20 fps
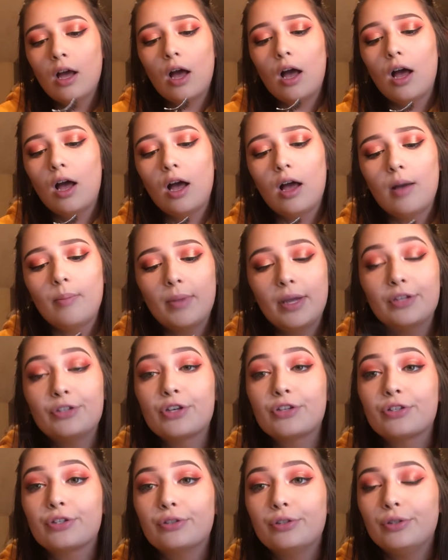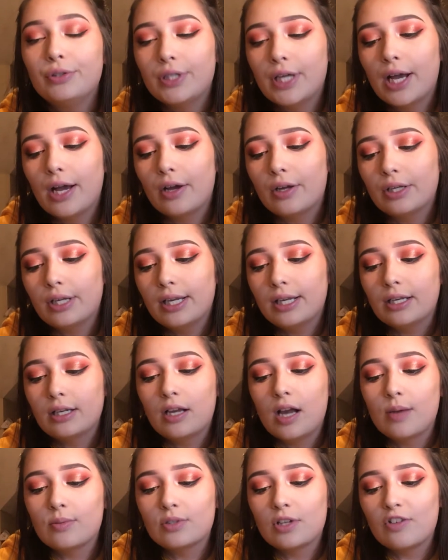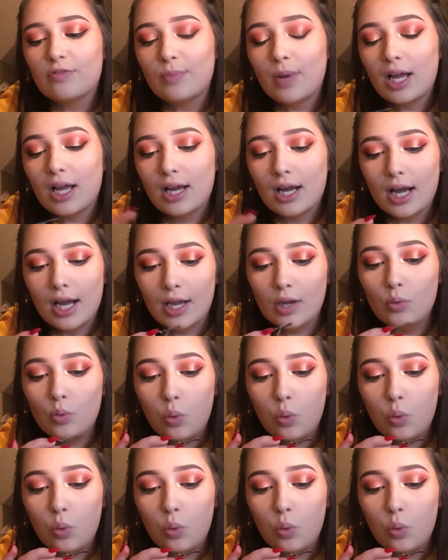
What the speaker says: It doesn't glue down. It comes off my eye.